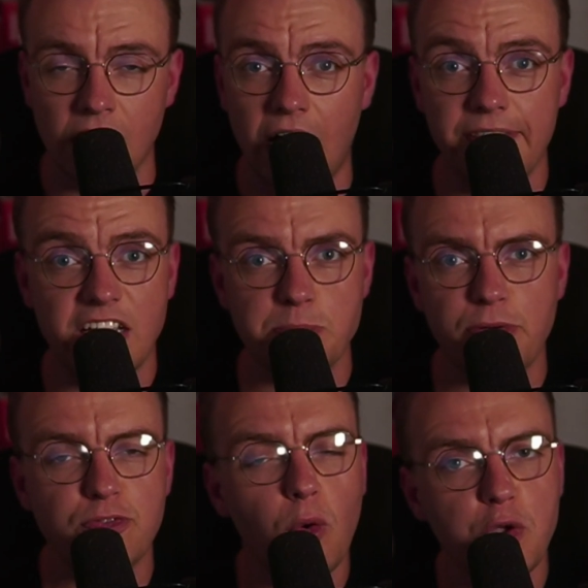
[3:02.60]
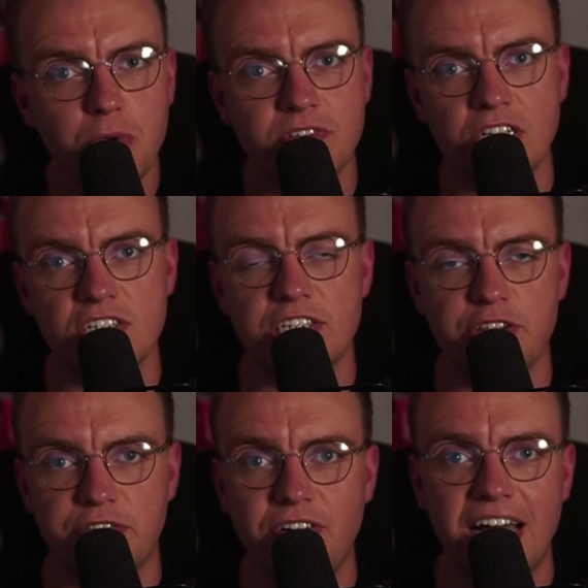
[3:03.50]
And that's before you even consider
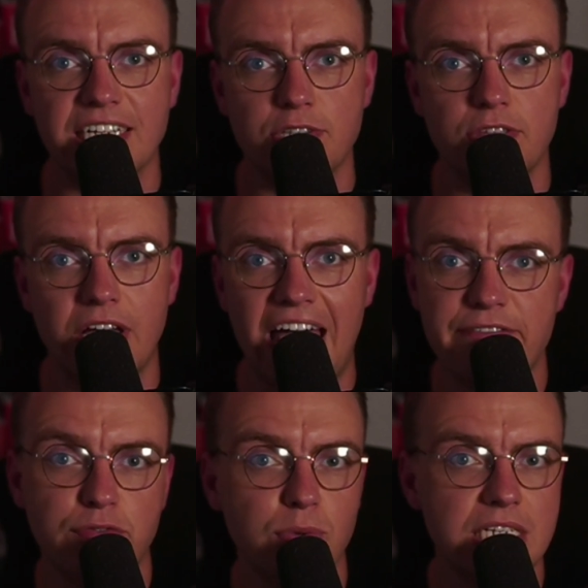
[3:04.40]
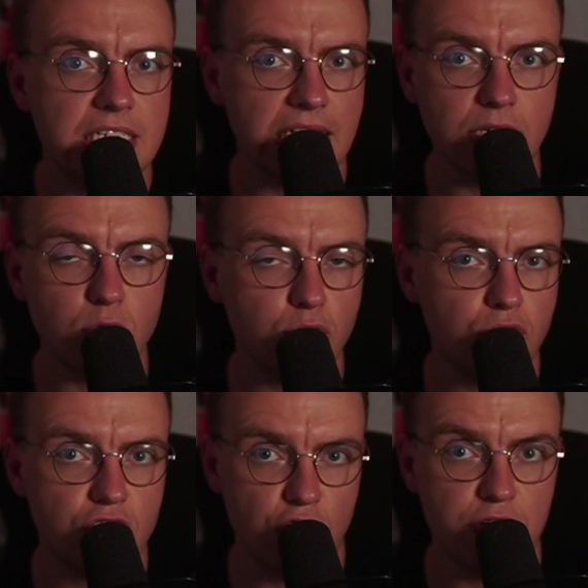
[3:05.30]
the fact that every single
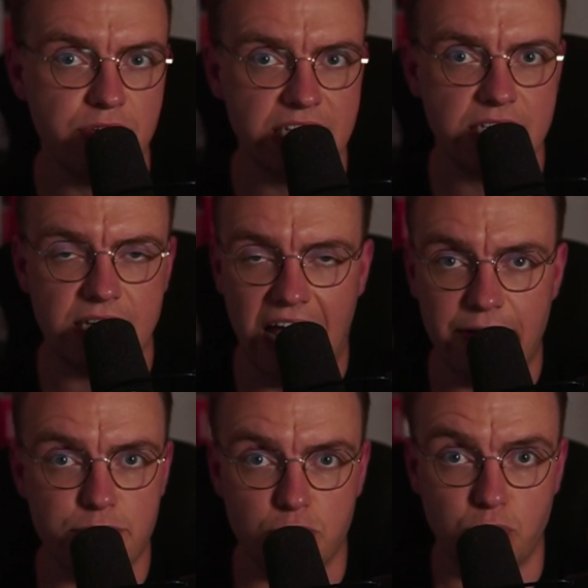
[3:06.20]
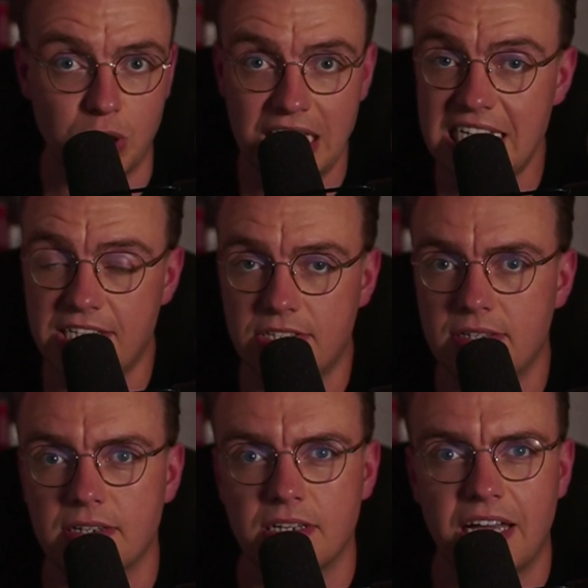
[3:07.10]
service ever
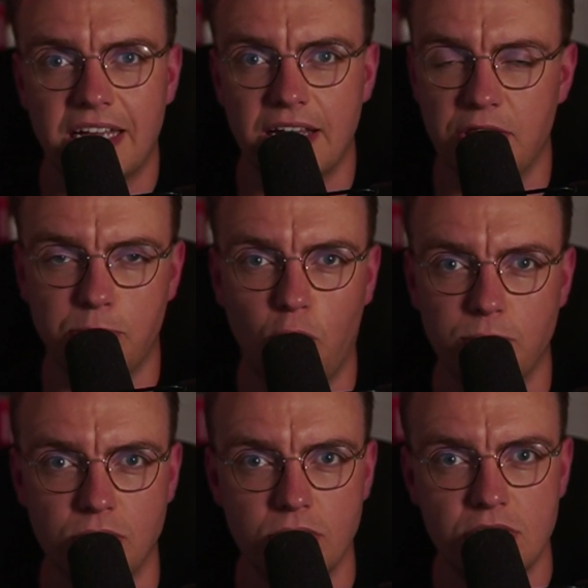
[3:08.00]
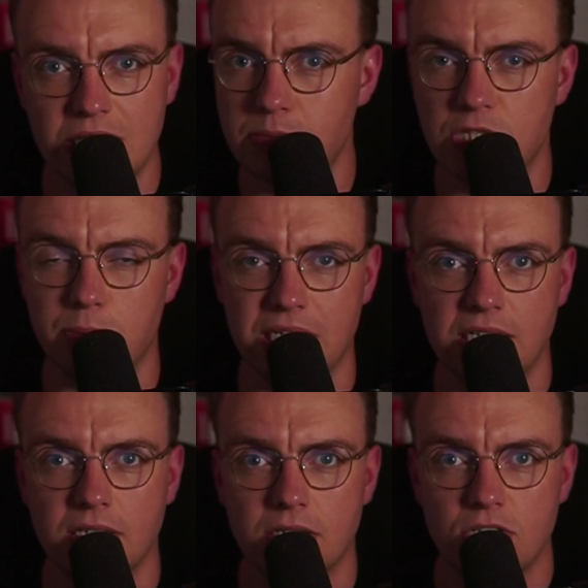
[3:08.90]
released at the moment seems to
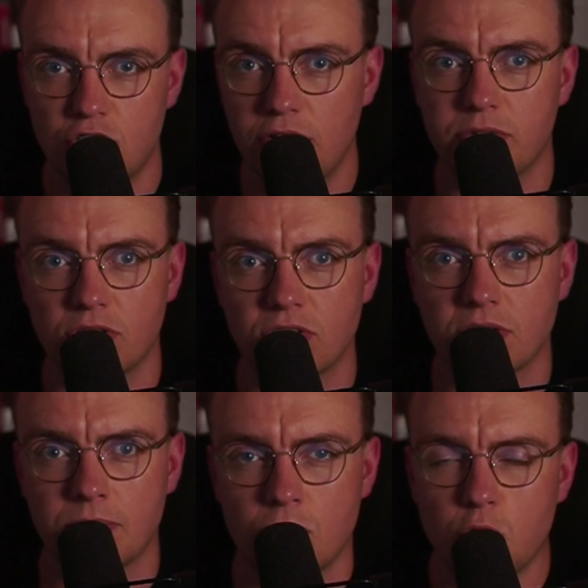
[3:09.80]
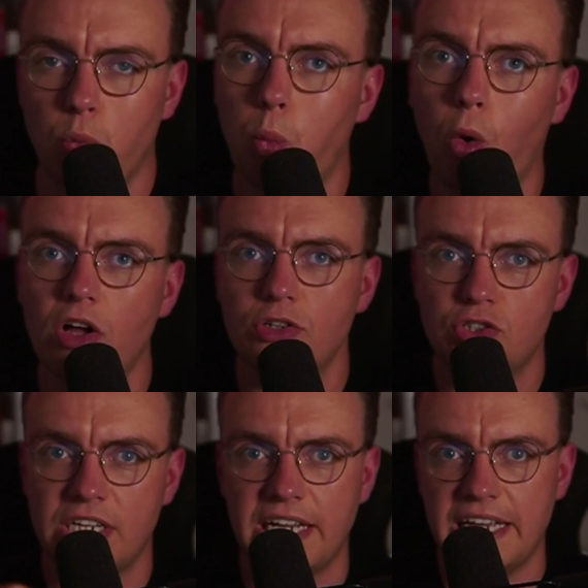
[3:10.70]
be serverless. So, what
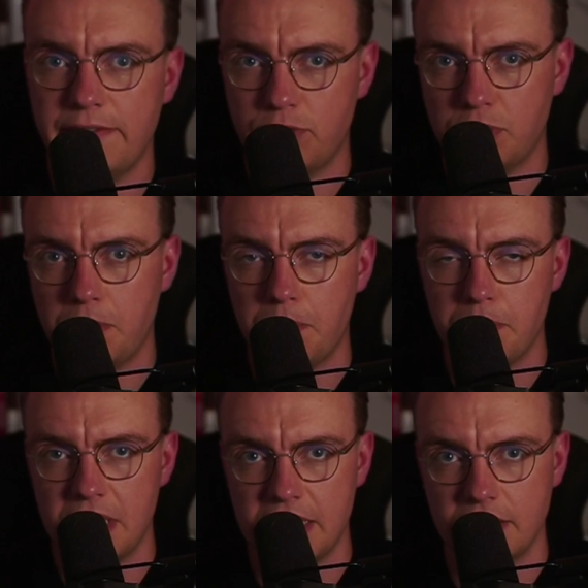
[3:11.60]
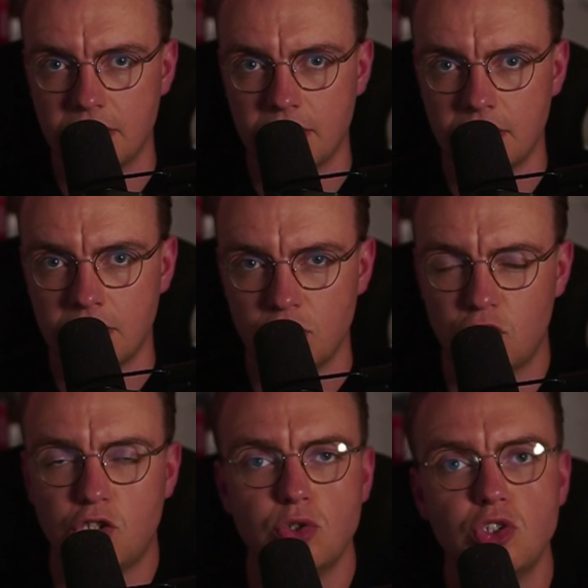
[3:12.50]
does it even mean?
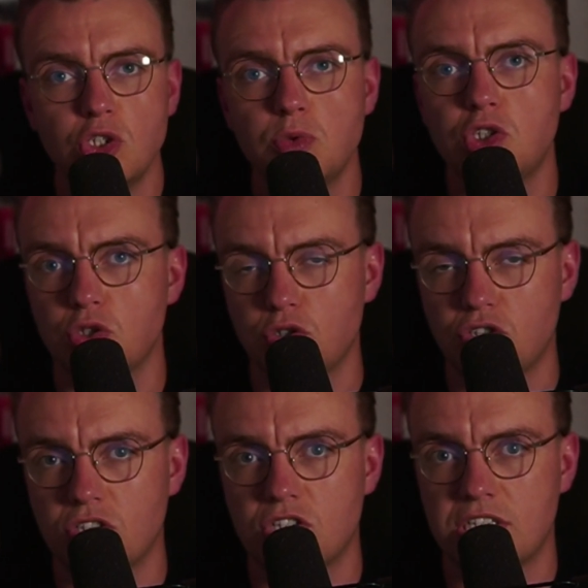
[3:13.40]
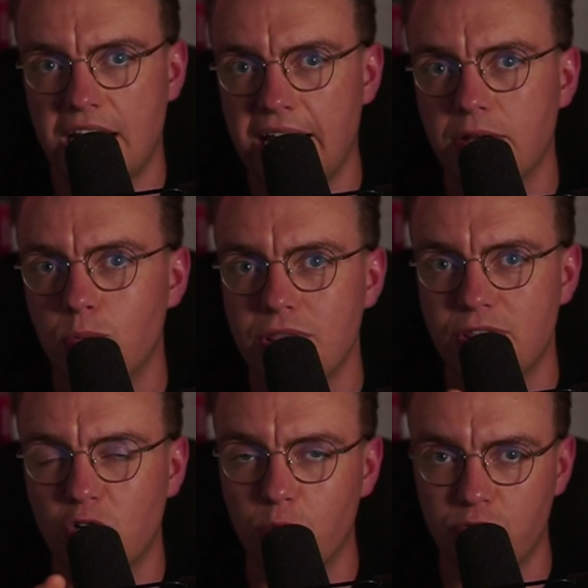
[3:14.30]
Should you just stay with
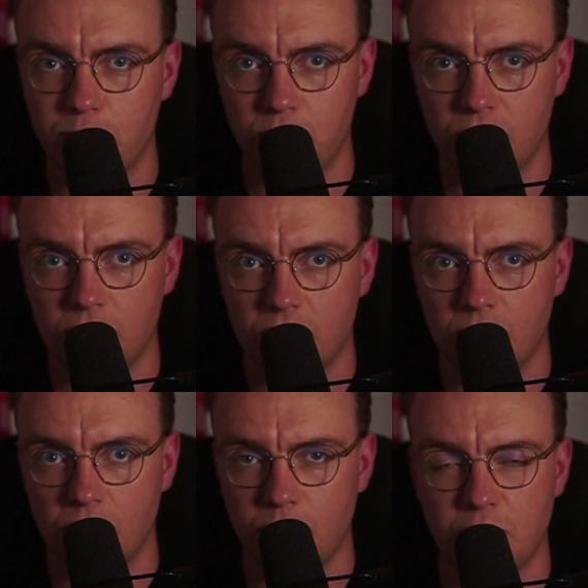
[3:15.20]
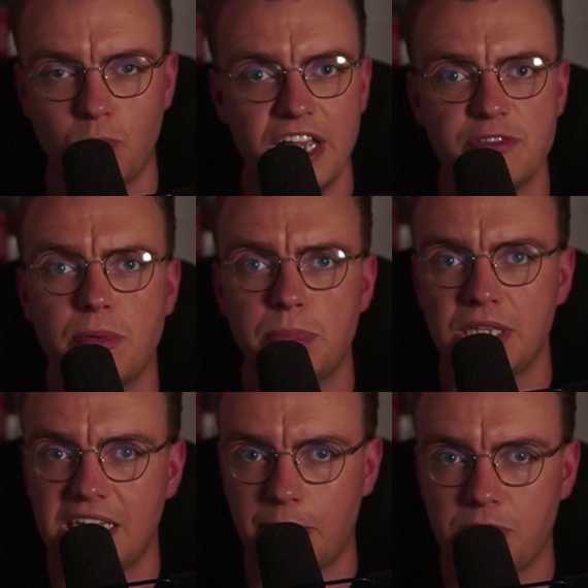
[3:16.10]
the comfortable, with the way you've been
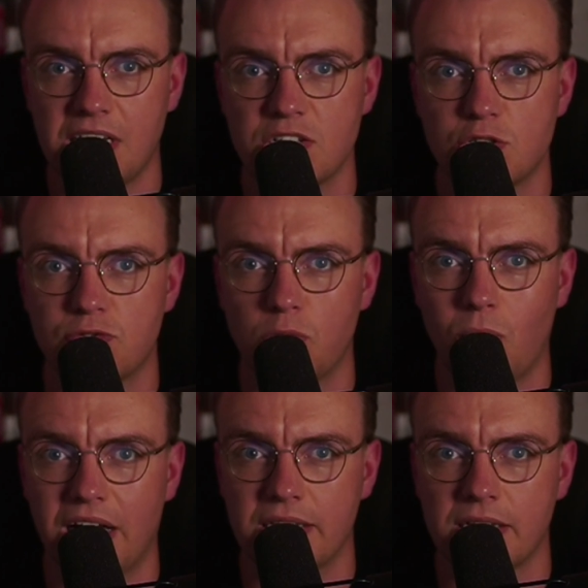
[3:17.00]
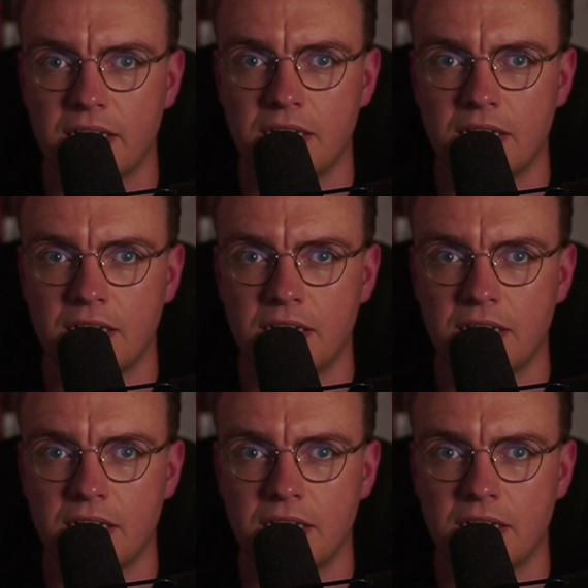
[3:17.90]
building applications for a while?